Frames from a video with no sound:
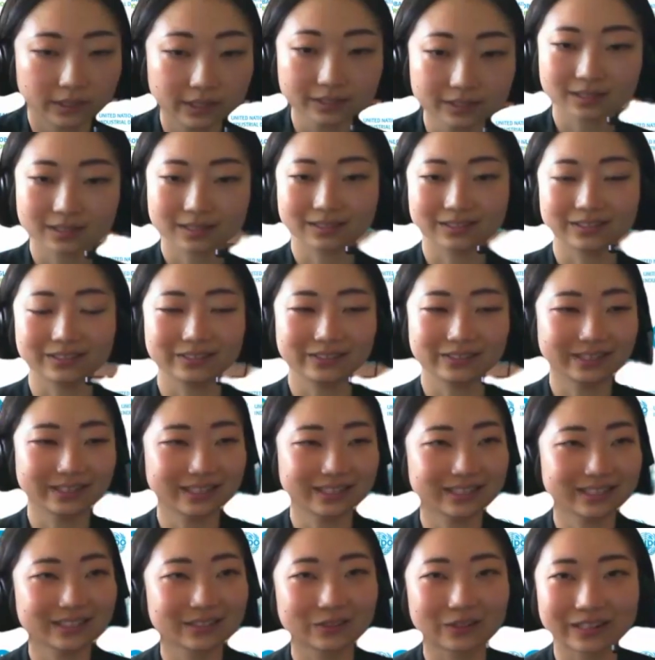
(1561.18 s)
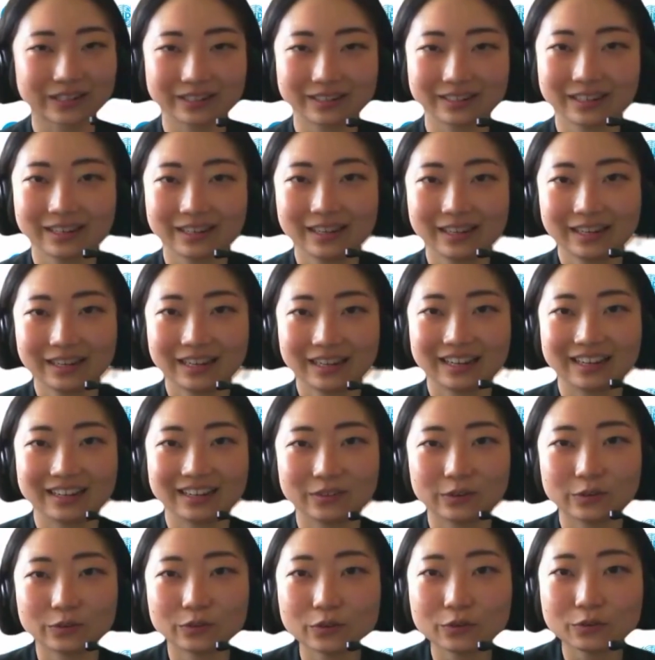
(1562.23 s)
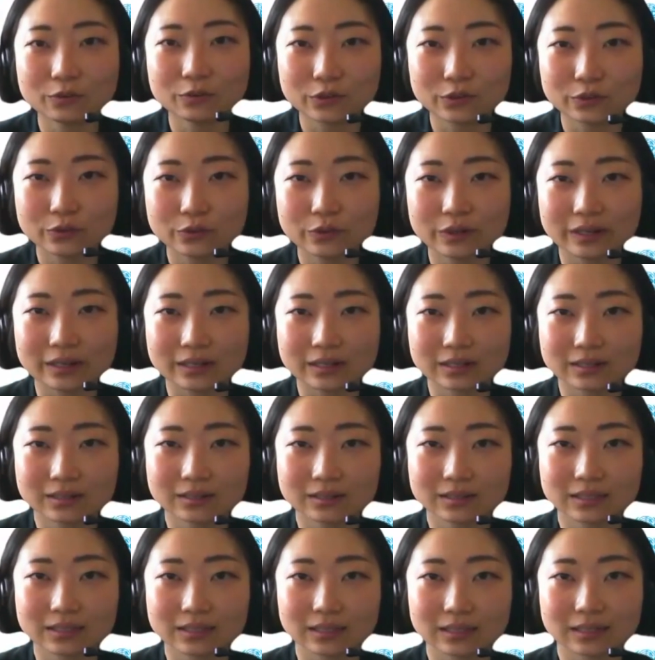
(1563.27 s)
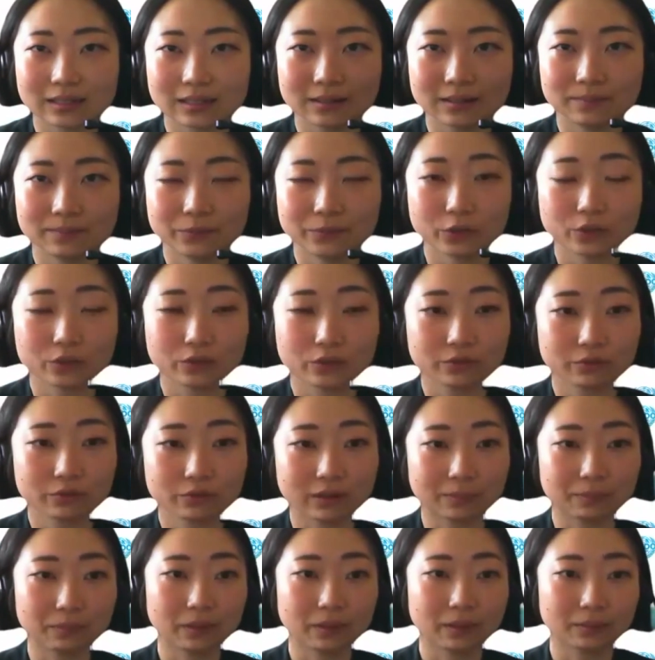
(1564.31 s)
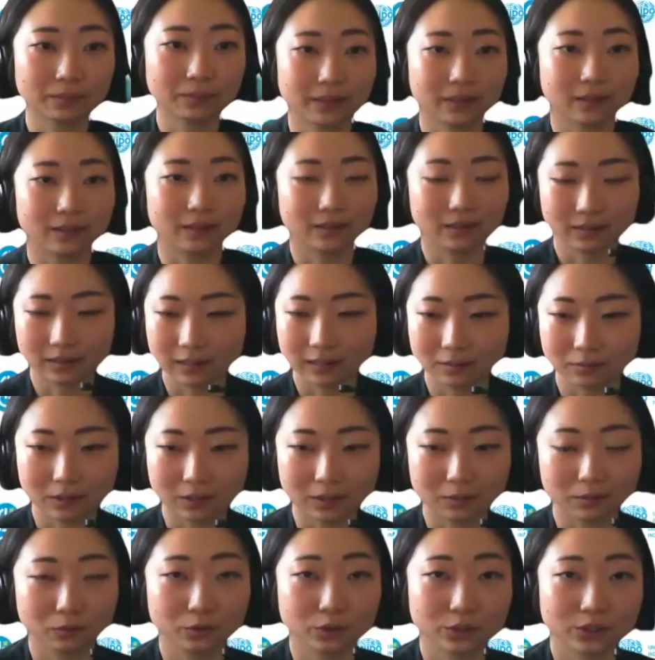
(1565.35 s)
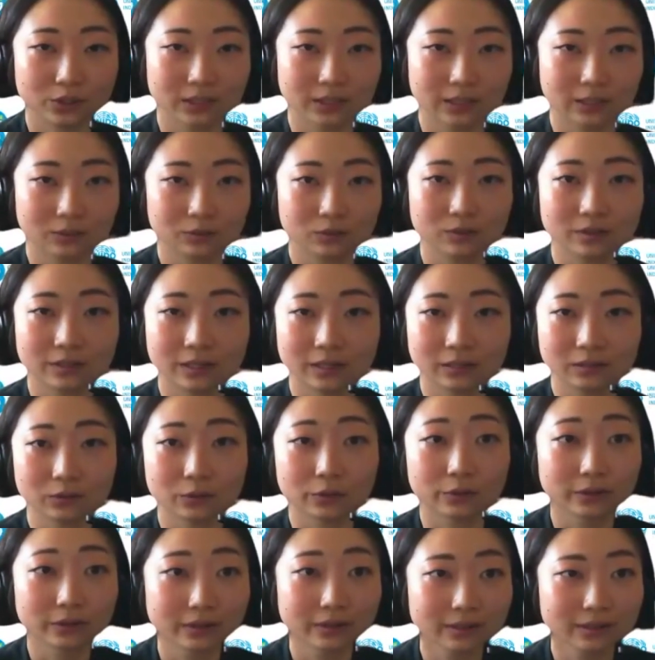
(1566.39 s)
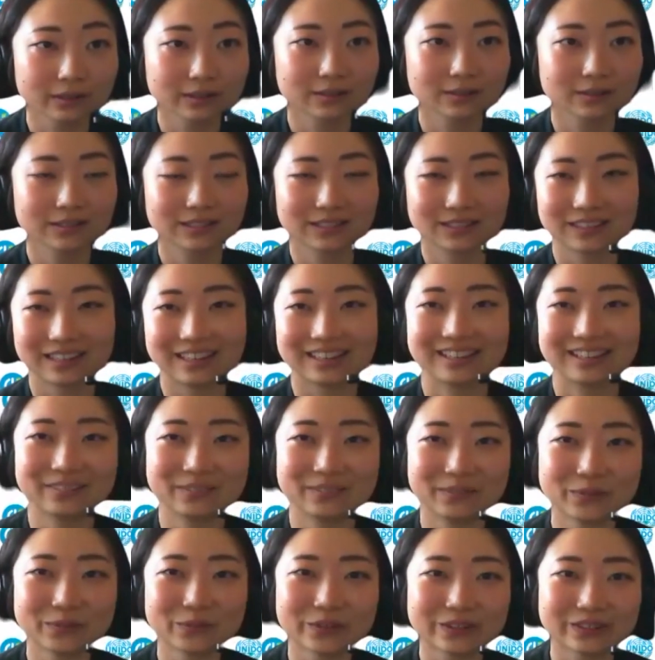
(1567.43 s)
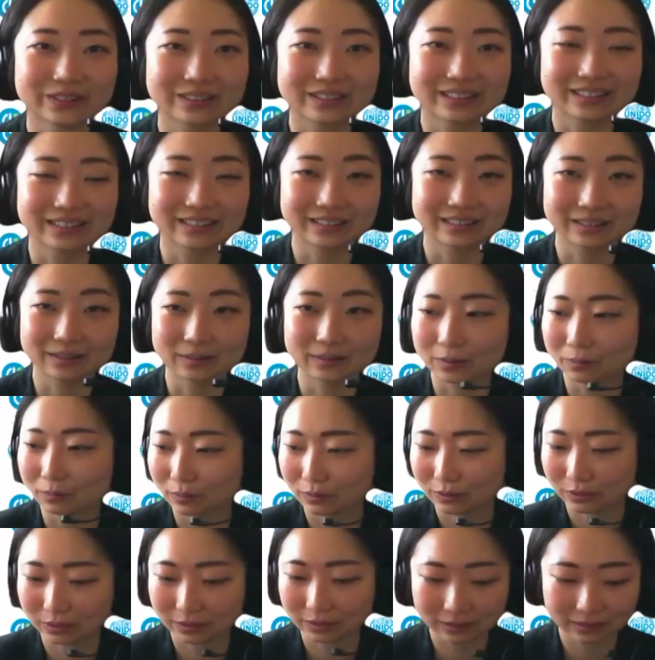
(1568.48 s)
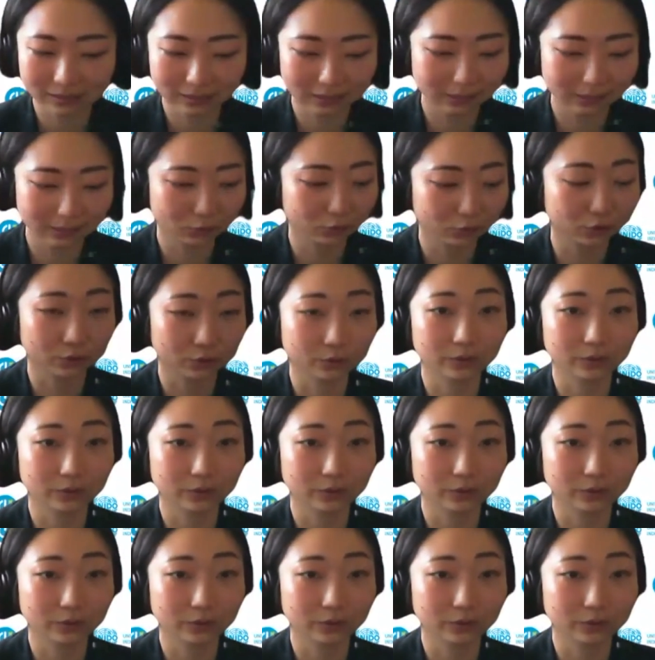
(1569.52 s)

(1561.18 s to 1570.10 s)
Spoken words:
Yes, so this is quite an overview, and just to wrap up, I would just like to thank the organizers for this opportunity to